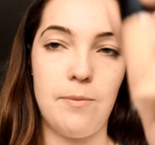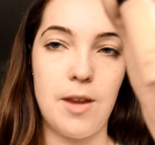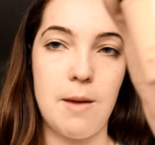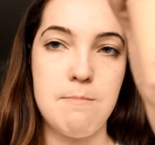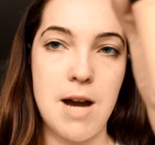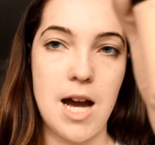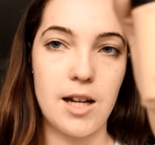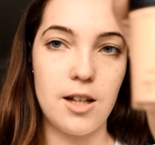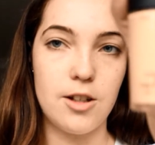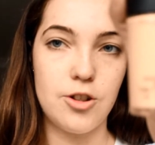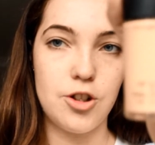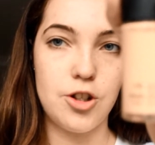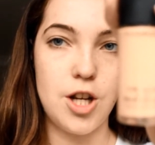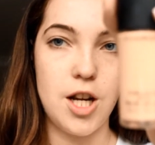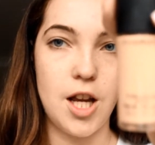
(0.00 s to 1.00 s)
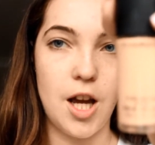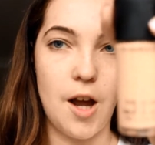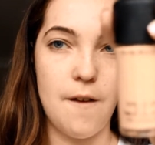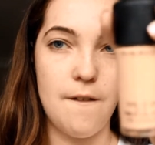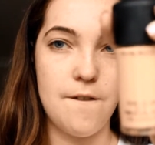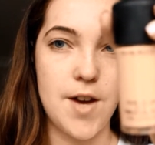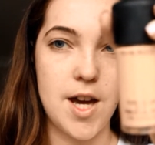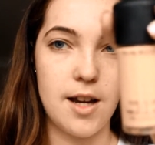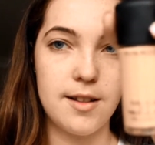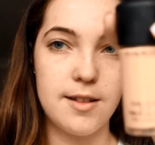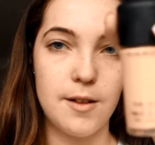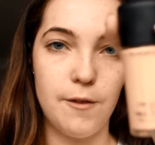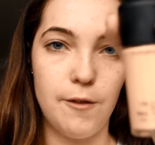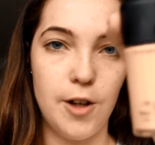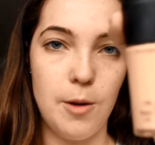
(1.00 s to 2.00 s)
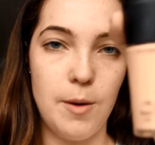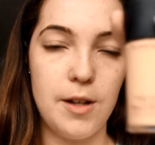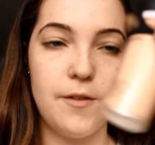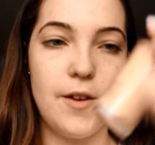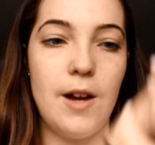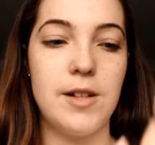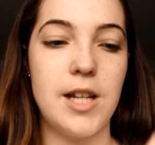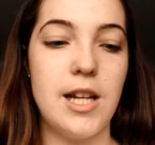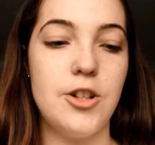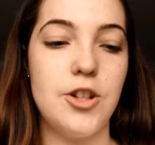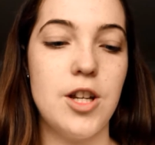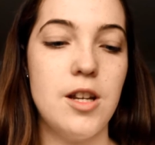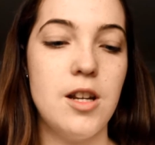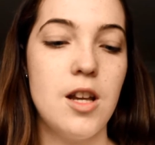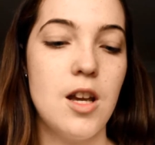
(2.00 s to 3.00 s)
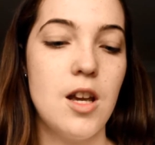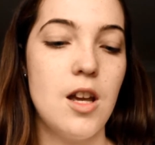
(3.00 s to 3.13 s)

MAC Studio Fix Fluid Foundation